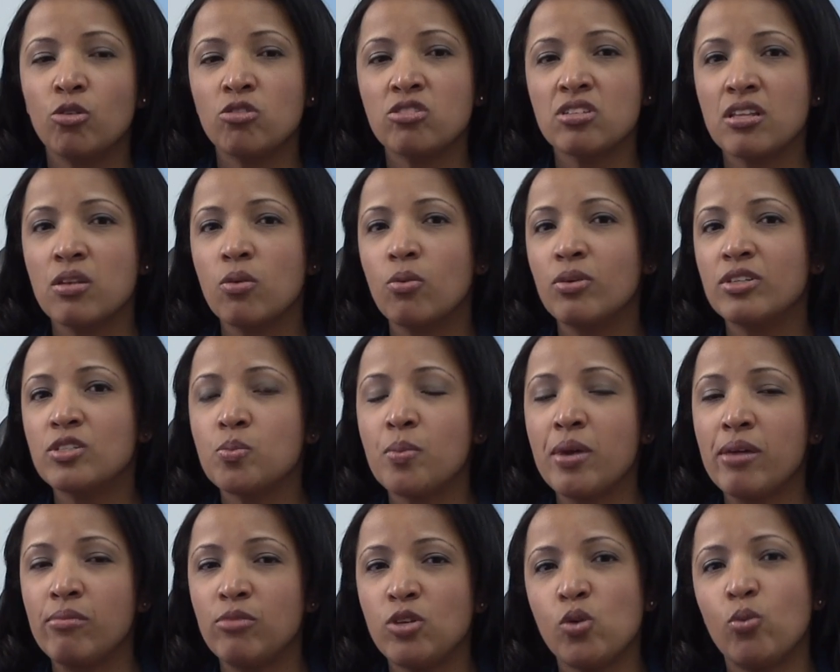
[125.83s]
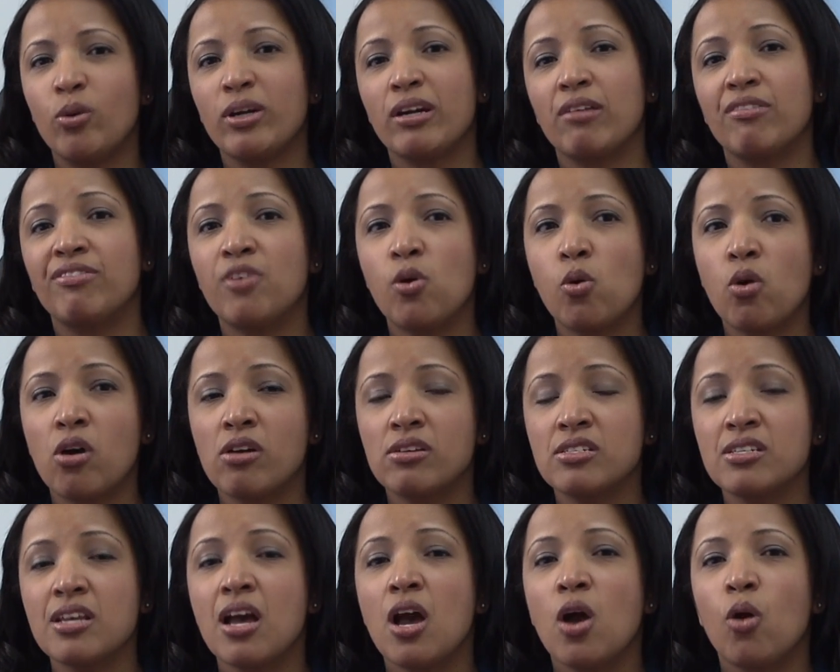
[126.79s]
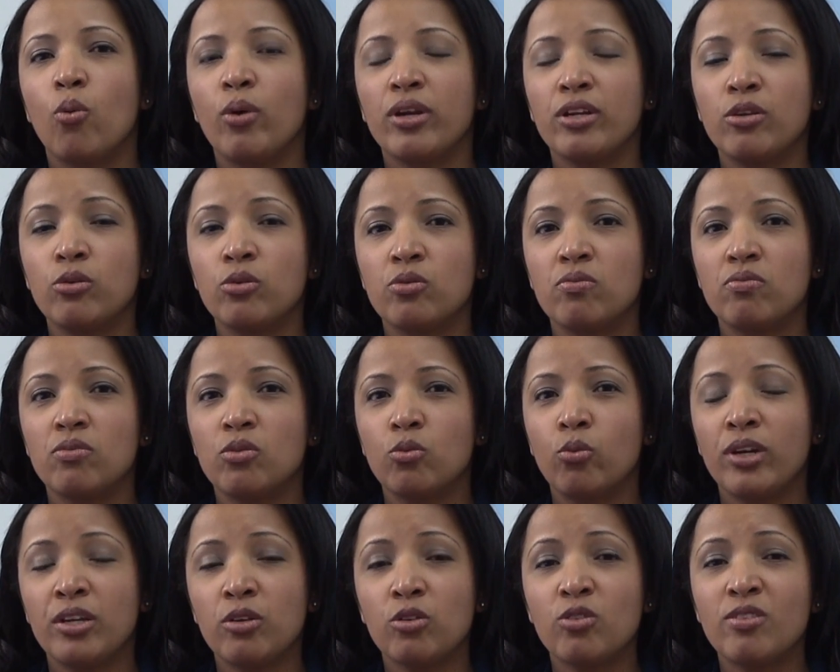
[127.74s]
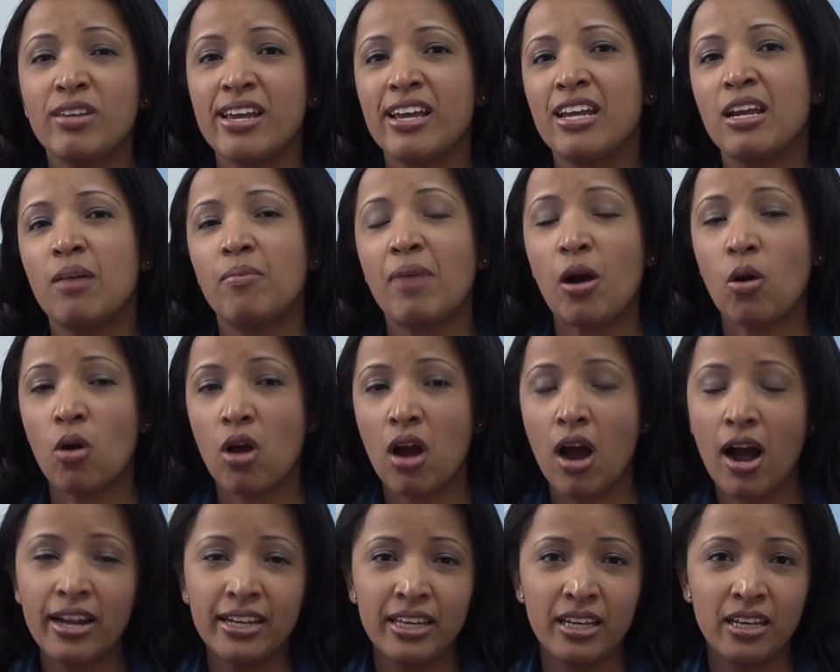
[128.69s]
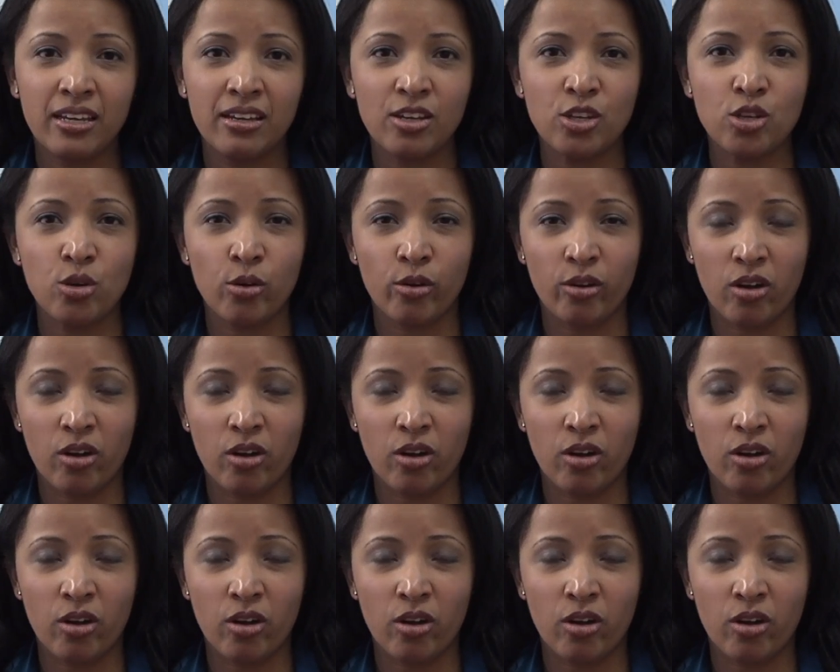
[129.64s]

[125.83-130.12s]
those are the ones maybe you want to focus when you're thinking about cutting your